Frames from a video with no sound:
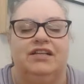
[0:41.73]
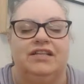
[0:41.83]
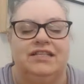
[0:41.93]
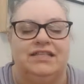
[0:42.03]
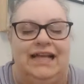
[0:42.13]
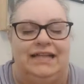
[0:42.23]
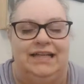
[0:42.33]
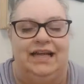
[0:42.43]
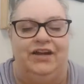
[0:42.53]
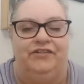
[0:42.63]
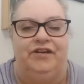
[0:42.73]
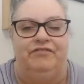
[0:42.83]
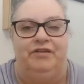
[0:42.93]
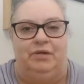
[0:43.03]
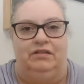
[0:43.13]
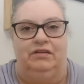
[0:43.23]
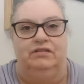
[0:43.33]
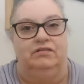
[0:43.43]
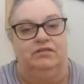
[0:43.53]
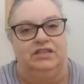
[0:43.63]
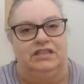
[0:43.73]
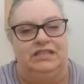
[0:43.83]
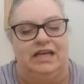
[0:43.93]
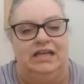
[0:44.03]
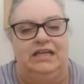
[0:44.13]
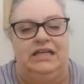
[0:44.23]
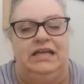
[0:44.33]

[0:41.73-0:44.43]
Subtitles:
Saturday of every month, not Thursday,